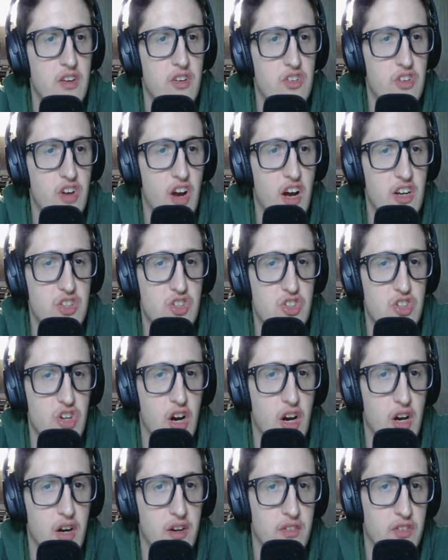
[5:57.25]
Josh
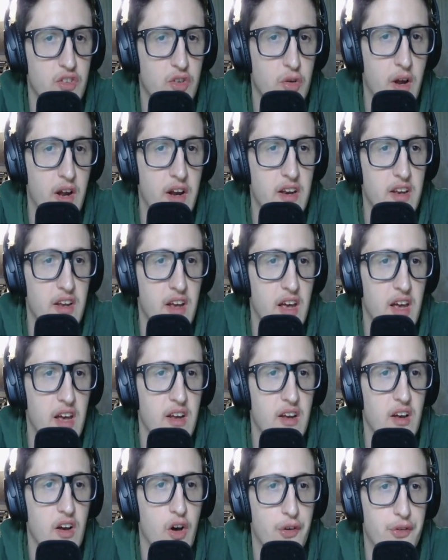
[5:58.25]
Jung,
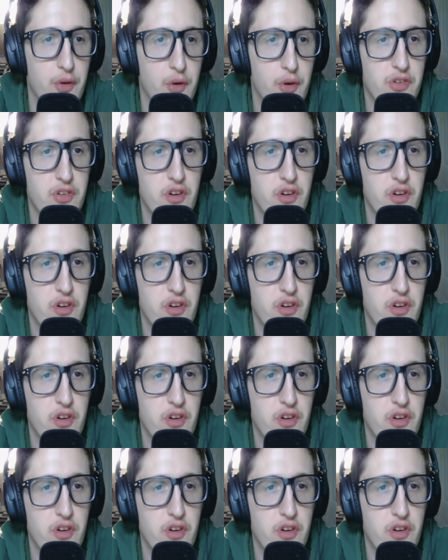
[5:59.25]
298. Odilon